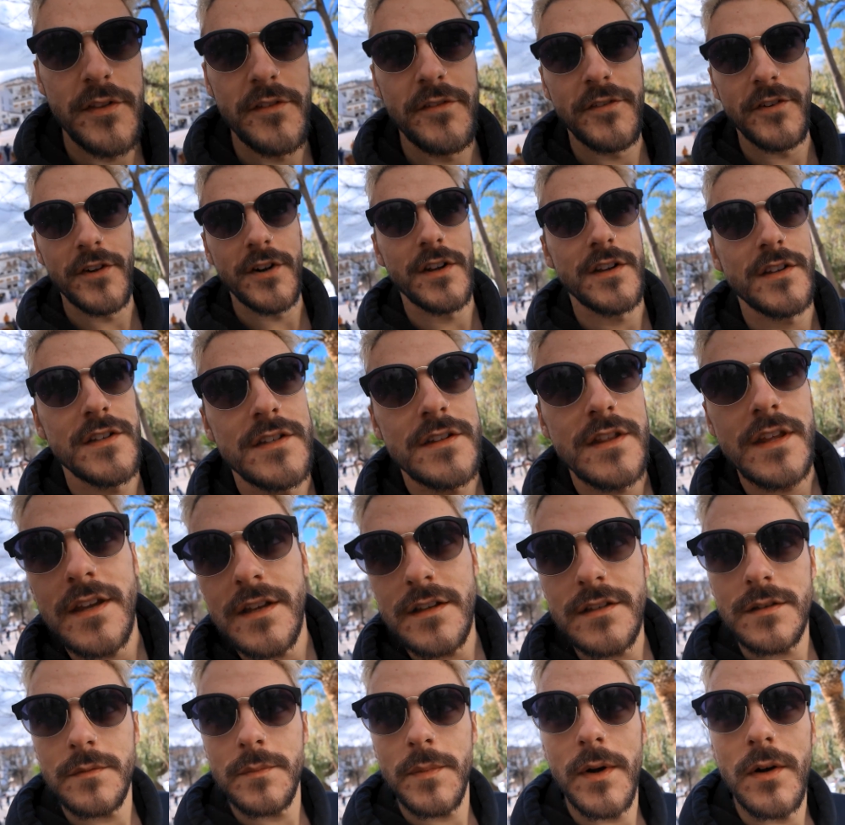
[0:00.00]
of the funniest
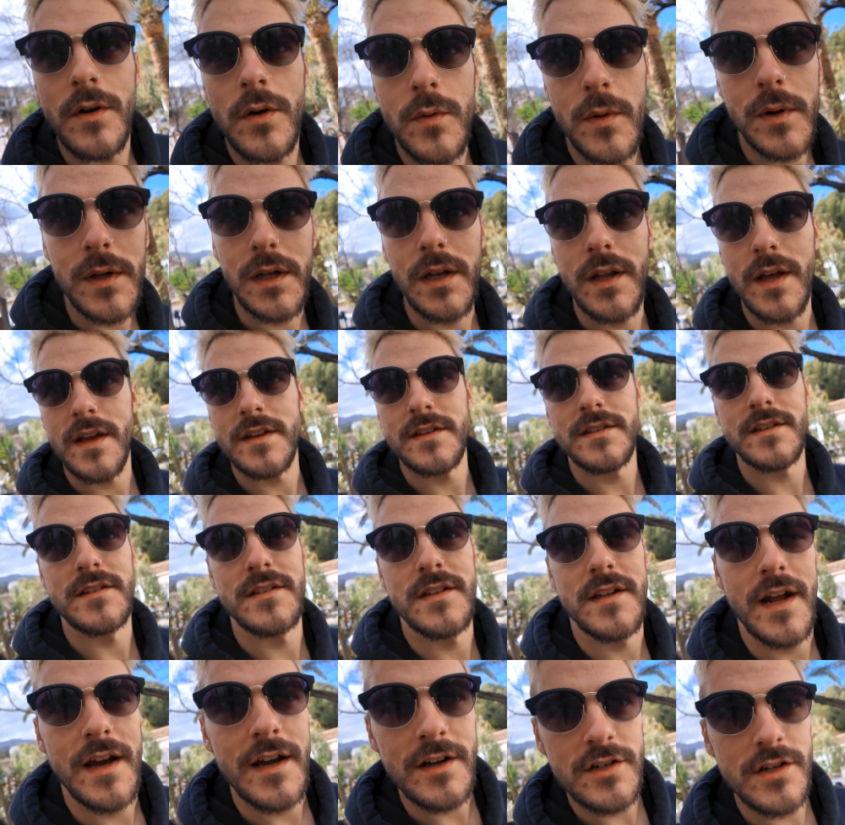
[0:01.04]
things about Guadalest is
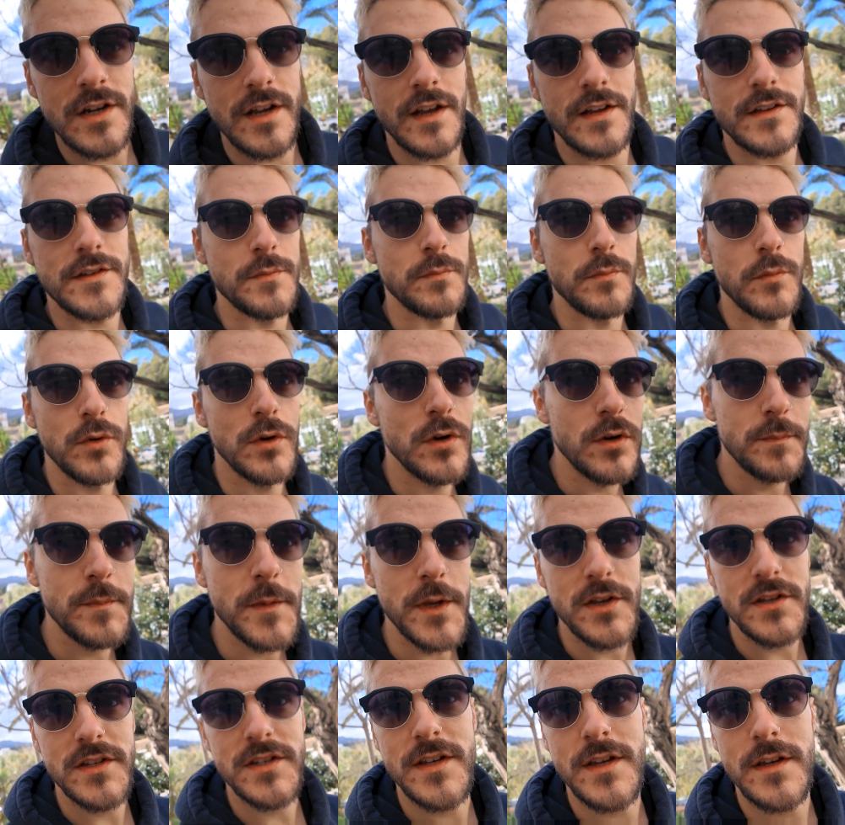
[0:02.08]
it actually has more
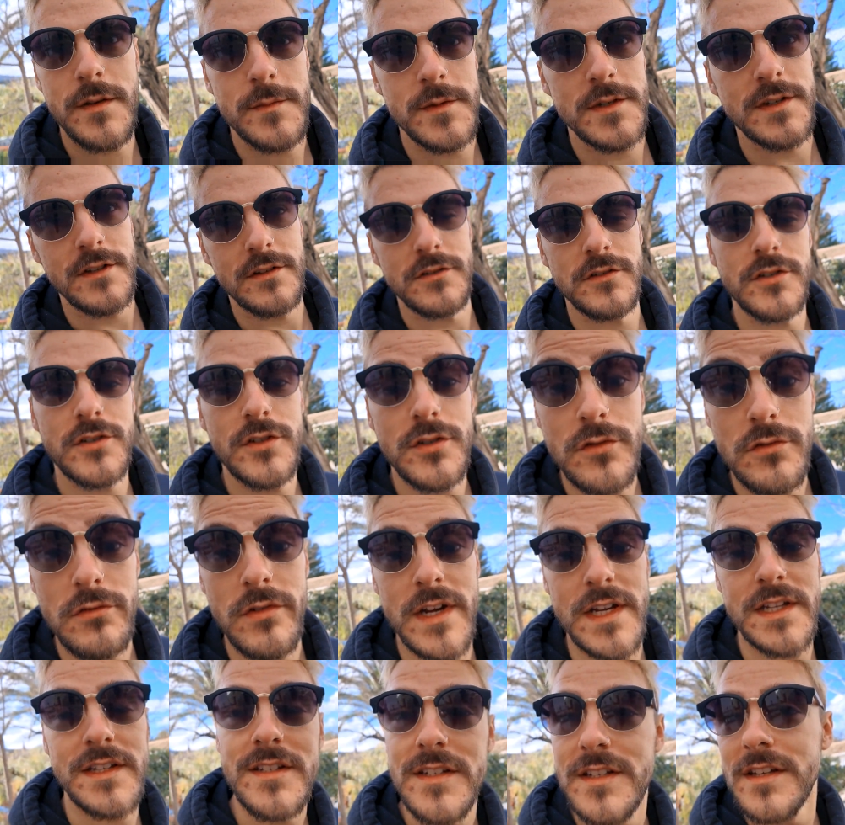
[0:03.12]
museums than
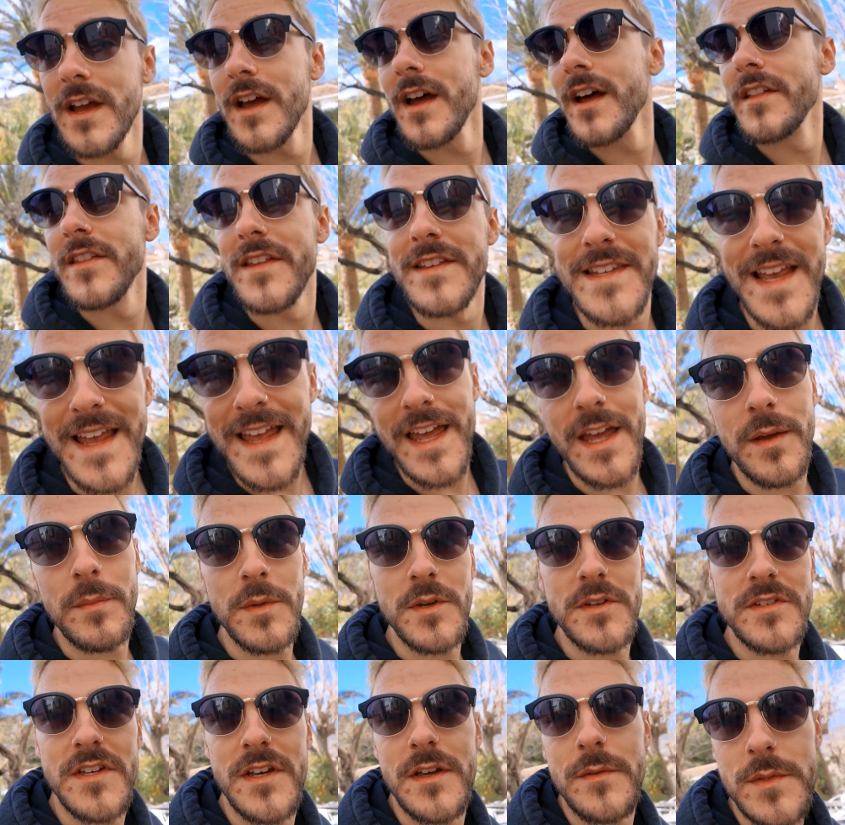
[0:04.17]
streets. There's 8
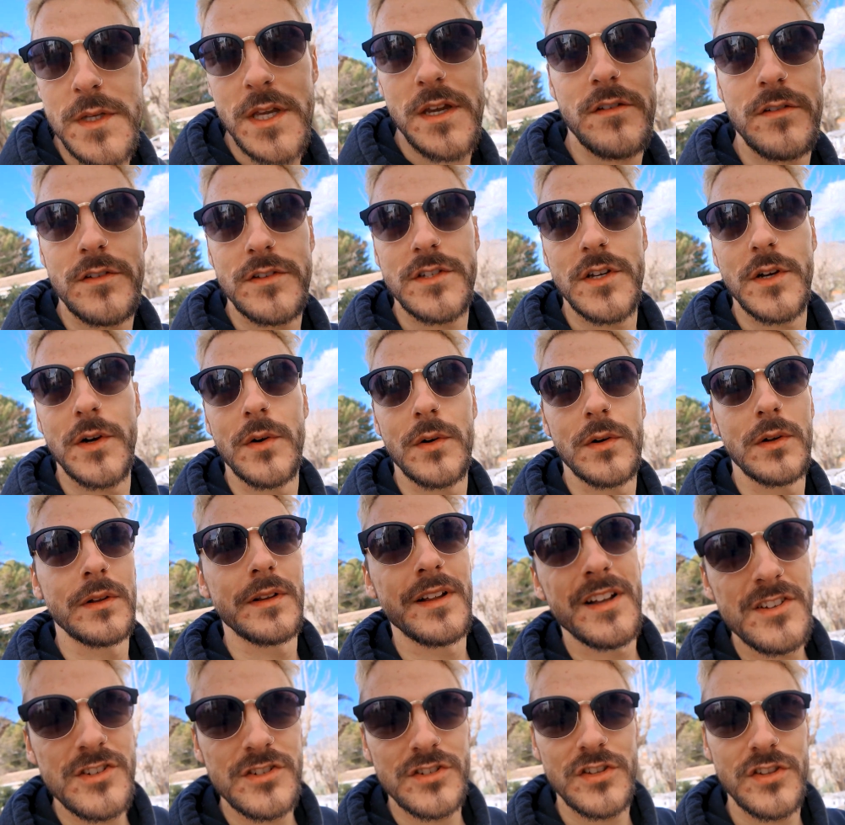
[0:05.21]
museums here in total
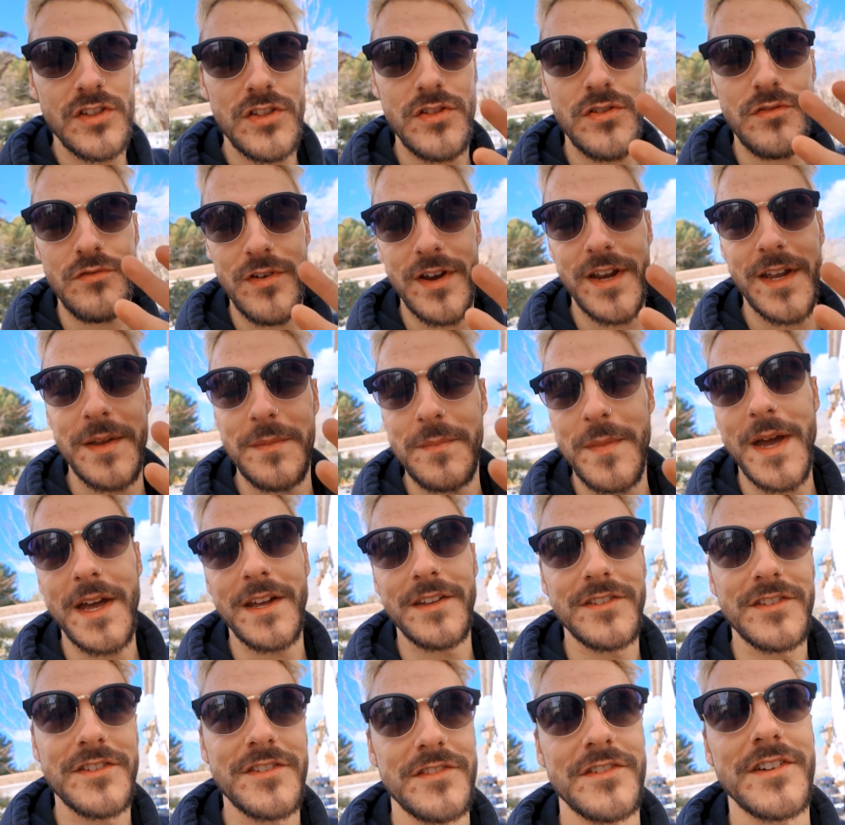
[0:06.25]
and just 3
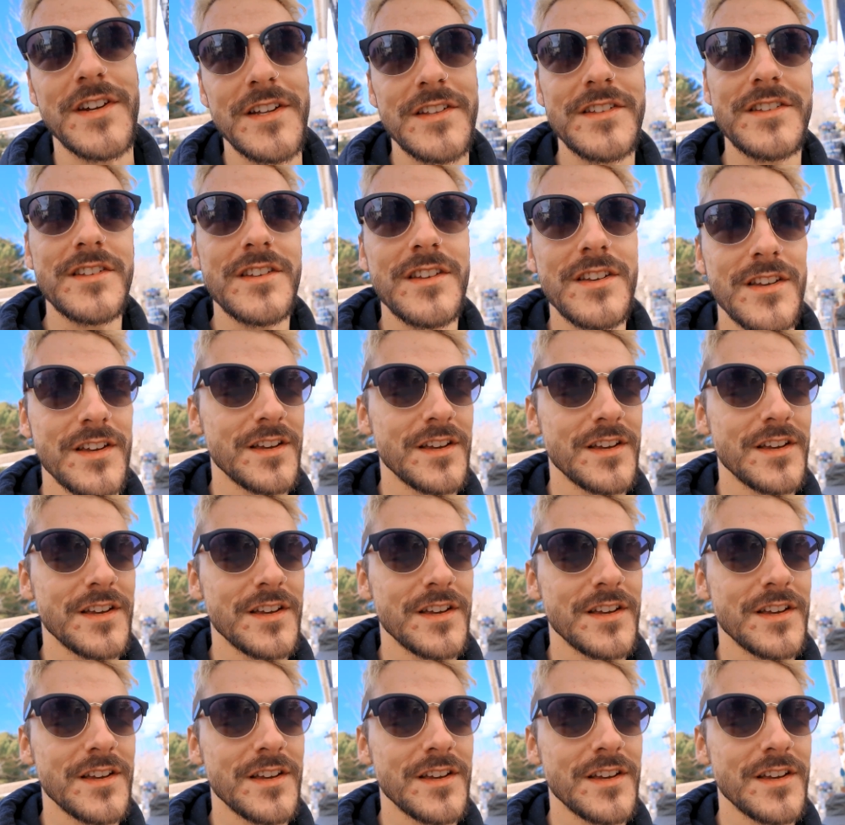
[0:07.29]
main streets.